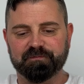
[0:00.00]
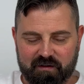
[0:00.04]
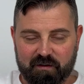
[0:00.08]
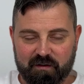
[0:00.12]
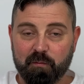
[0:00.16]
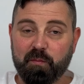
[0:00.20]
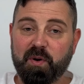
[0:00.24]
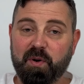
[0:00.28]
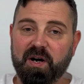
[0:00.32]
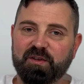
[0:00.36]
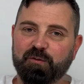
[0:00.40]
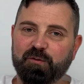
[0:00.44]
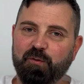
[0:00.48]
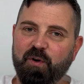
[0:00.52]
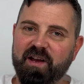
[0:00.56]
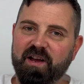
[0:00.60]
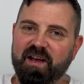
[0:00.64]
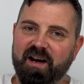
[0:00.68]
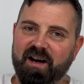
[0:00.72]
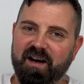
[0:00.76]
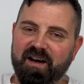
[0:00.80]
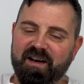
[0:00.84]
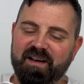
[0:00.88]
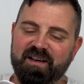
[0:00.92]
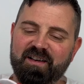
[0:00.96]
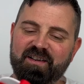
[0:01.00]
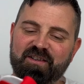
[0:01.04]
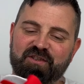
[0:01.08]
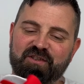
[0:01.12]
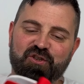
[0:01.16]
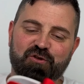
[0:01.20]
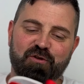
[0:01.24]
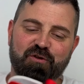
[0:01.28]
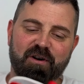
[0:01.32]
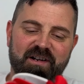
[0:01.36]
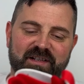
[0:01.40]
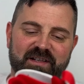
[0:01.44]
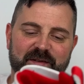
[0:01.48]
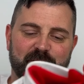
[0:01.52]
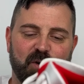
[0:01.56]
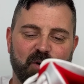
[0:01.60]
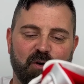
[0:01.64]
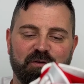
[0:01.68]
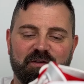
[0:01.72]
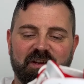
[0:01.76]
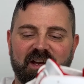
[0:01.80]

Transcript: By the way, I tried them on